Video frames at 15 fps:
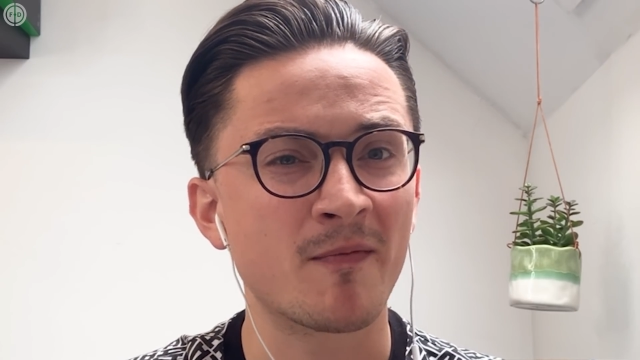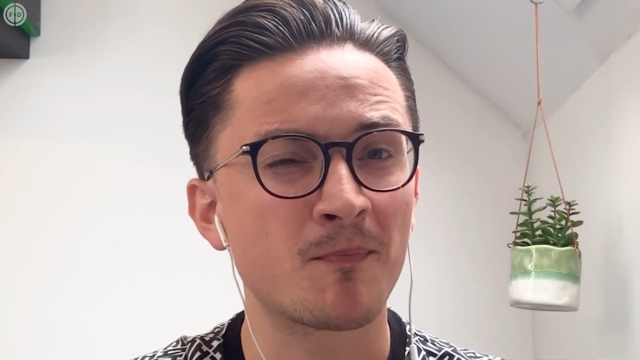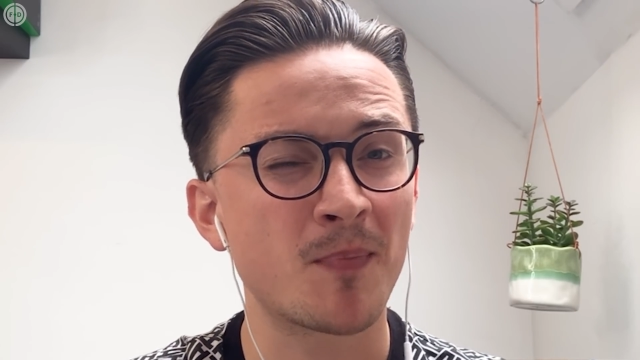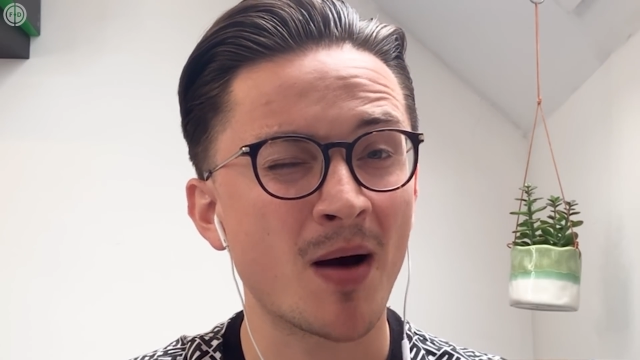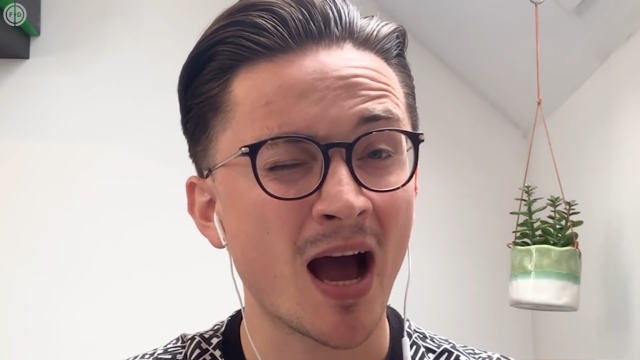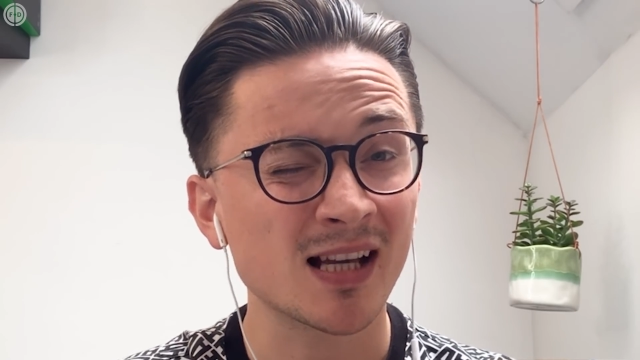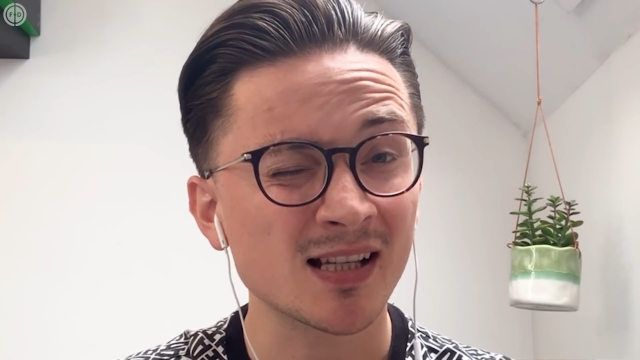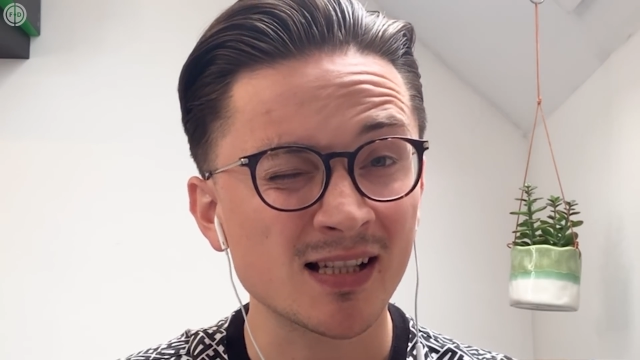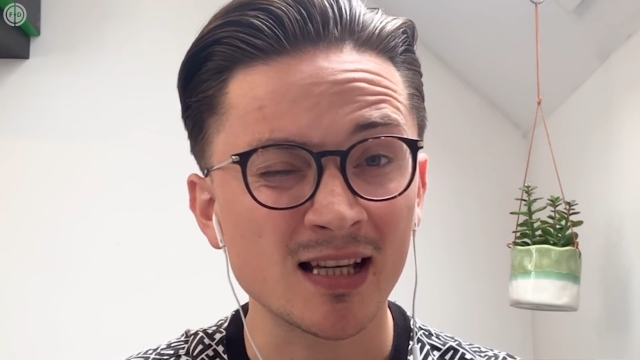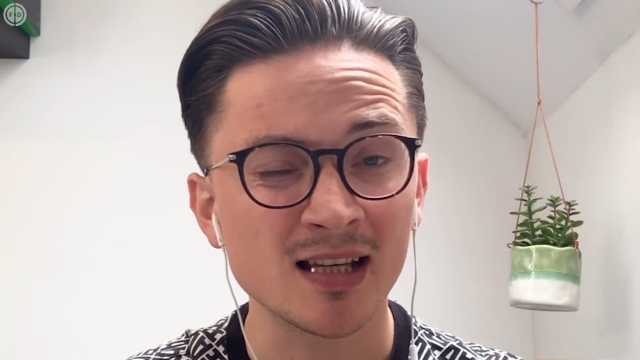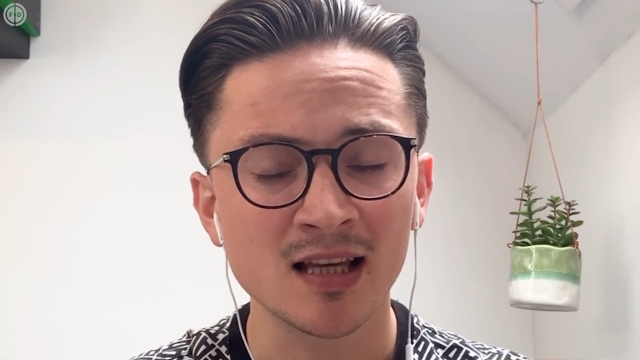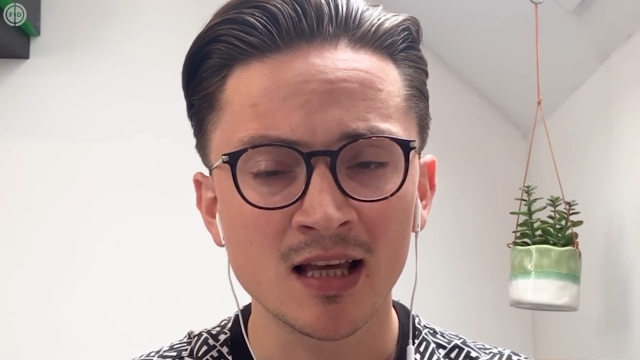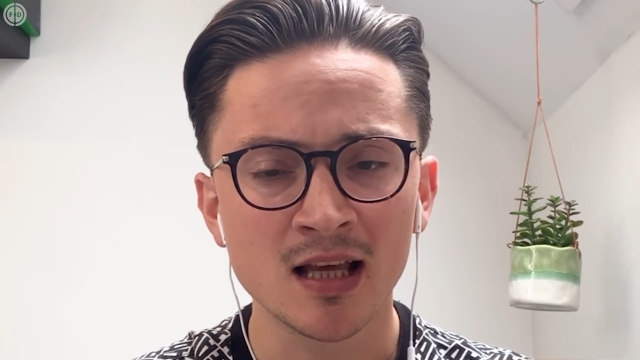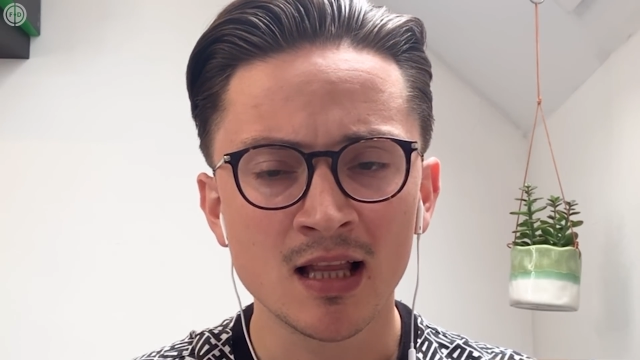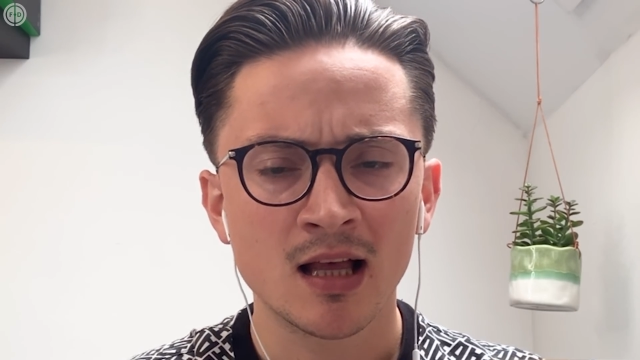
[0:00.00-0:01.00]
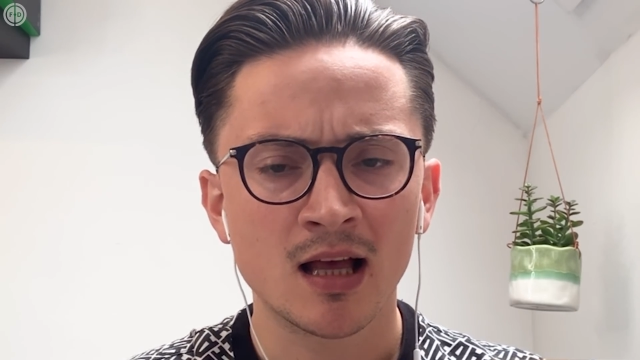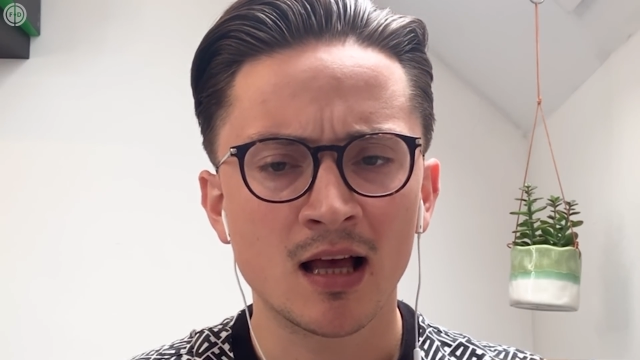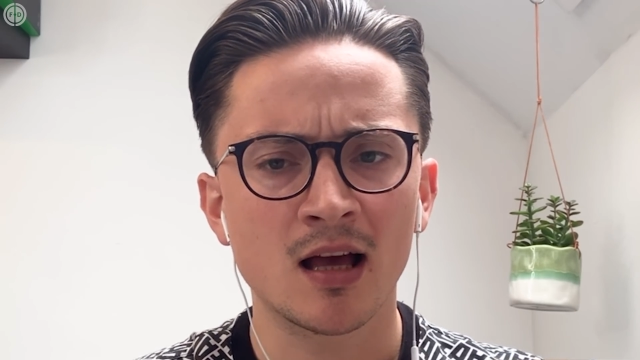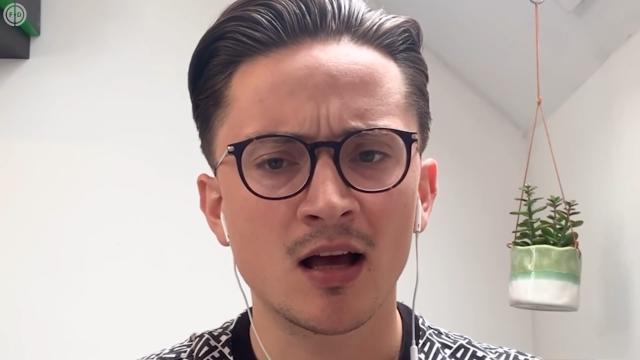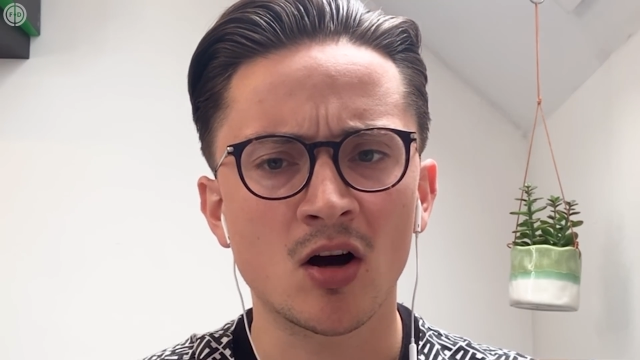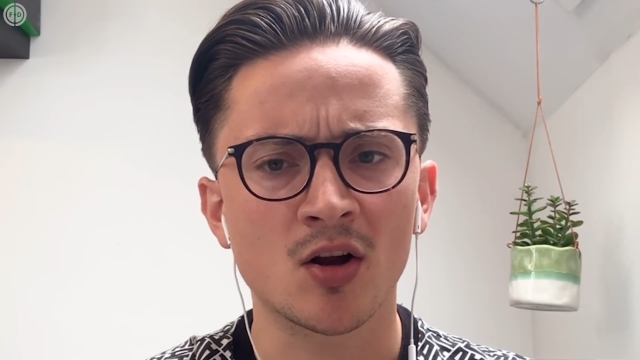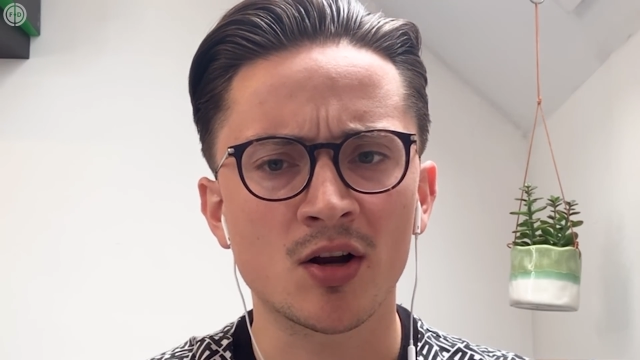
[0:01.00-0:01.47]
of passing.
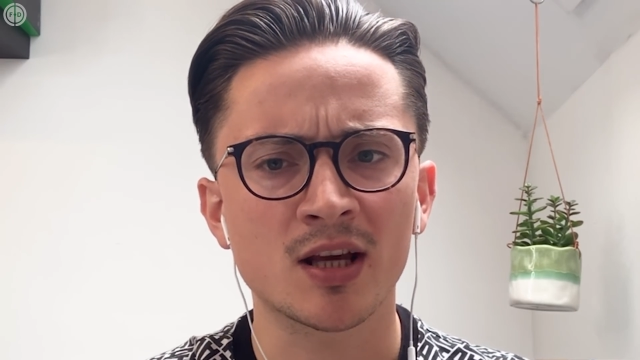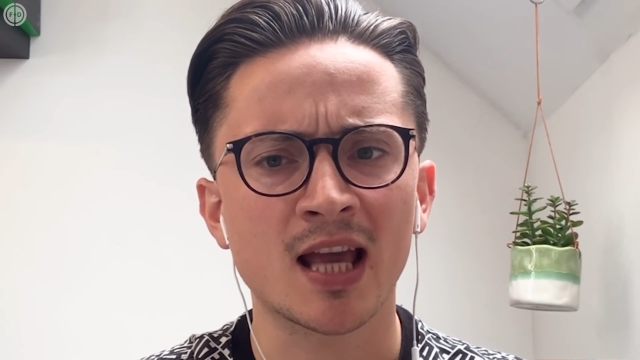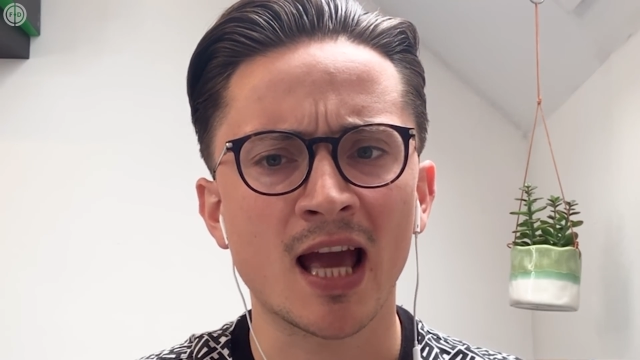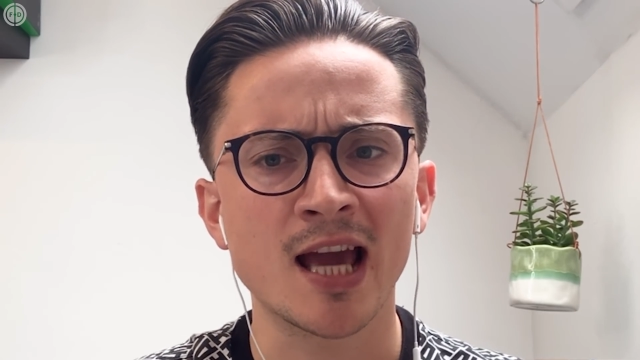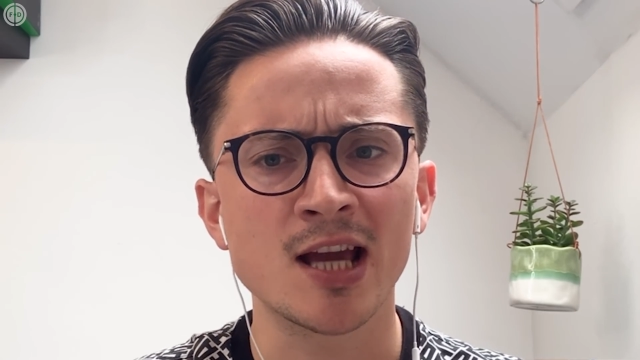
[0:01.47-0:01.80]
Uh, on